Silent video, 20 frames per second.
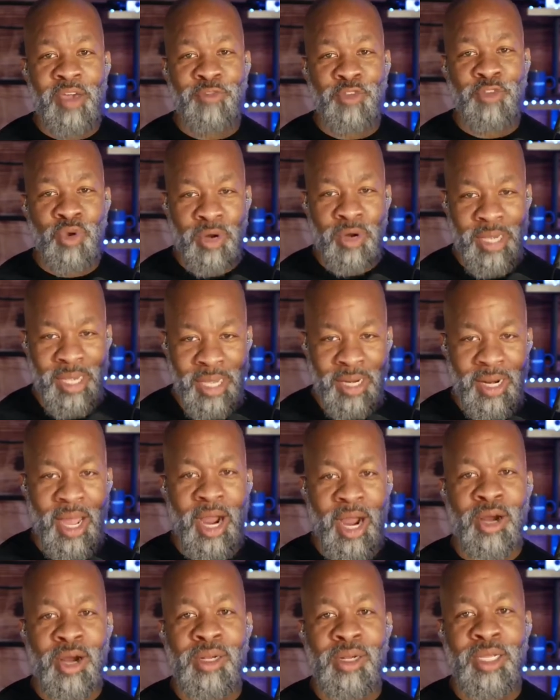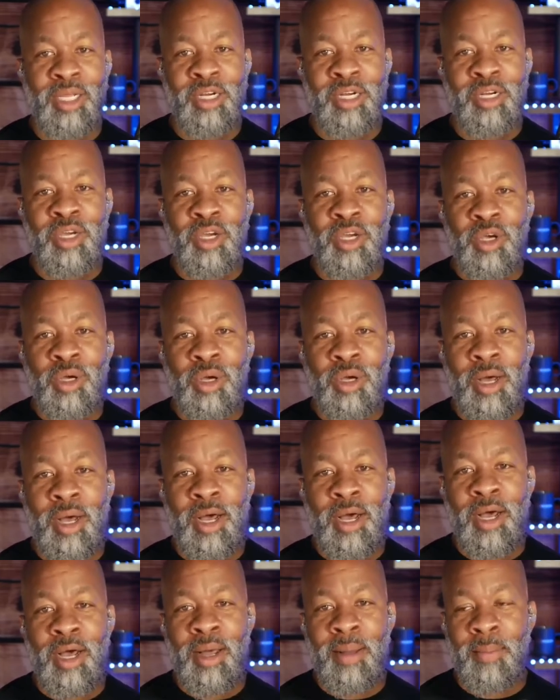If you're in Ireland,
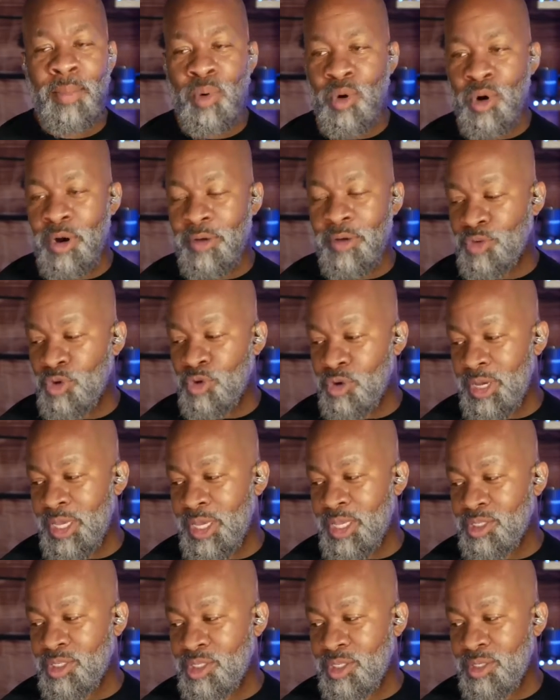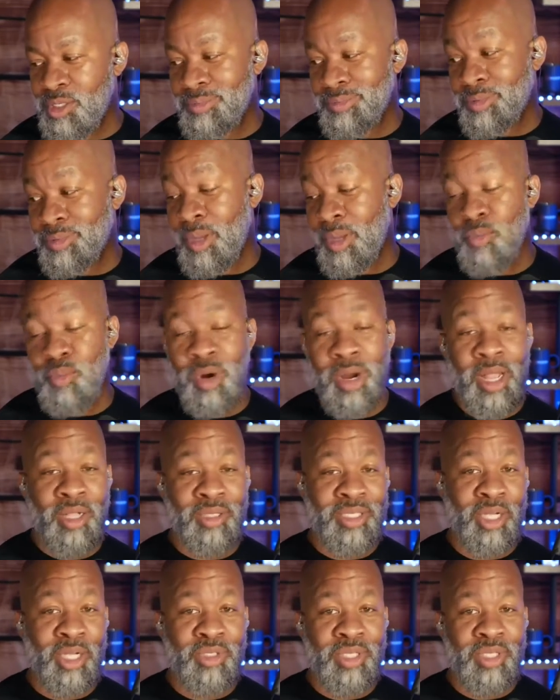or if you're in somewhere
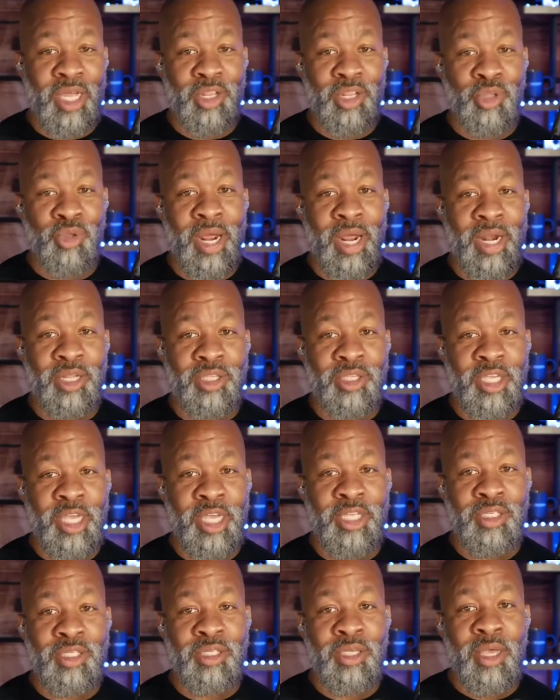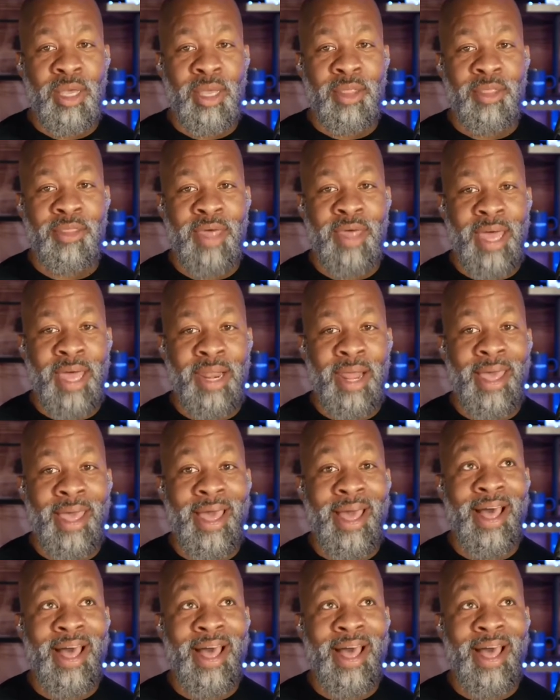else outside the United States that